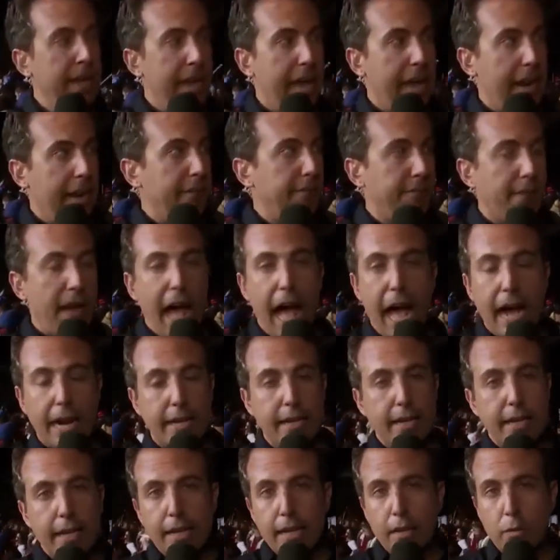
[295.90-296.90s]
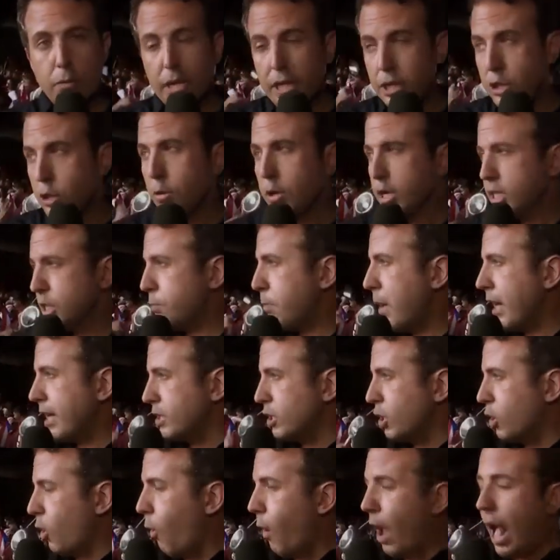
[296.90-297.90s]
And in fact, we do
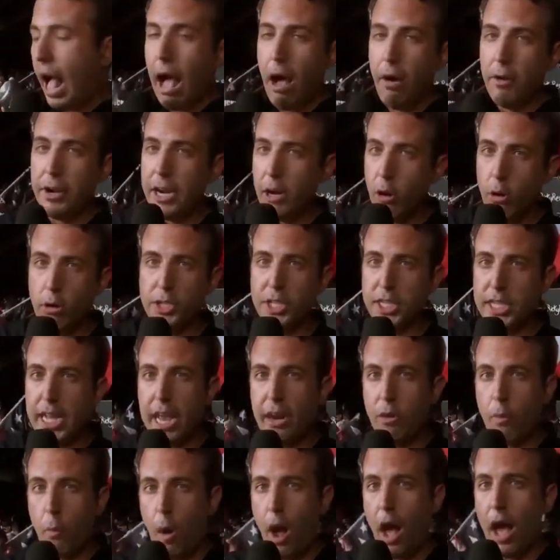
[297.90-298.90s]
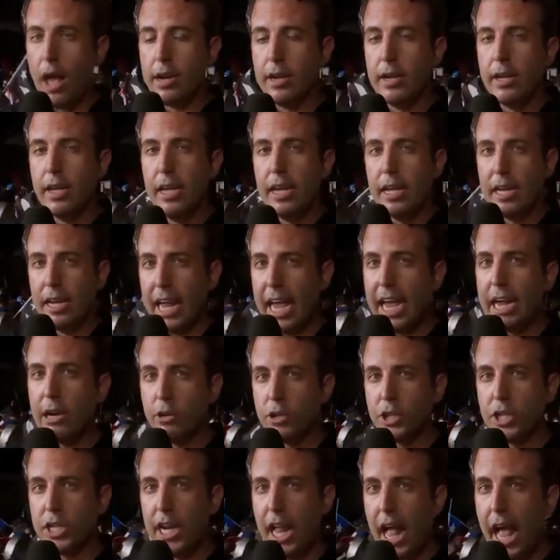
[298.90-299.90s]
expect a crowd in Old San Juan
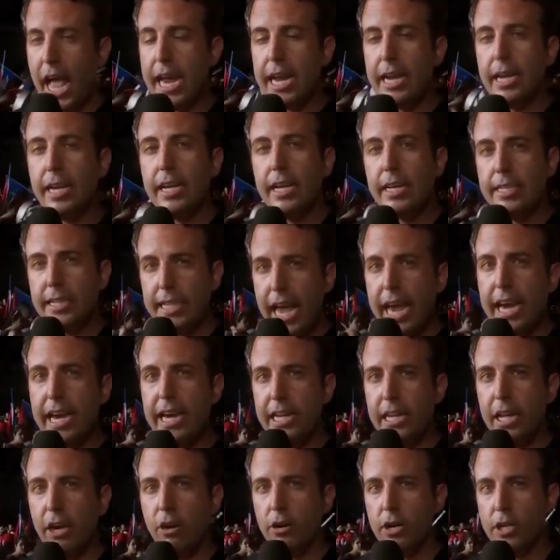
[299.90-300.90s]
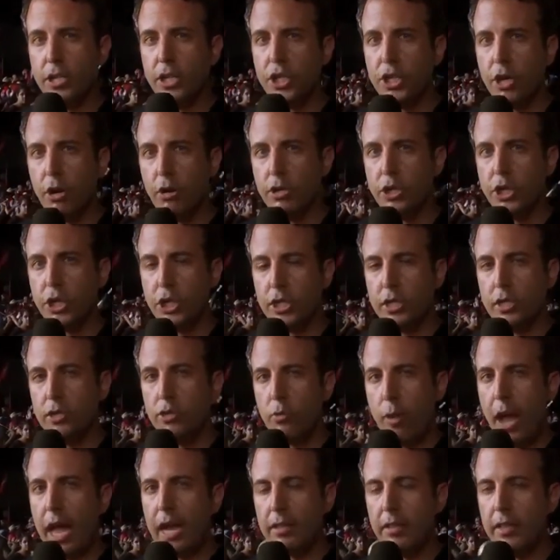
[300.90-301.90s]
later tonight taking their concerns
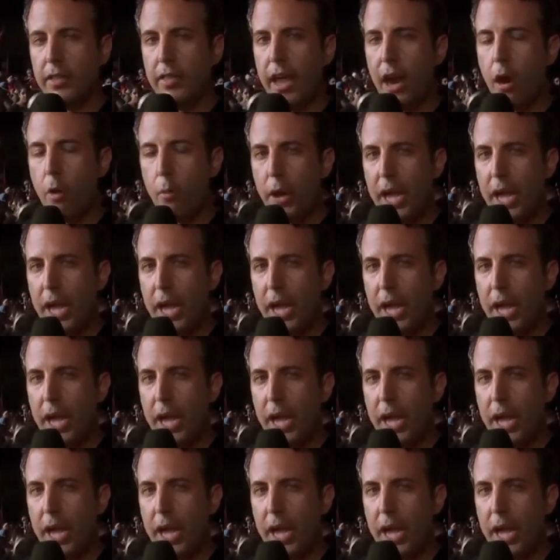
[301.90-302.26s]
directly there.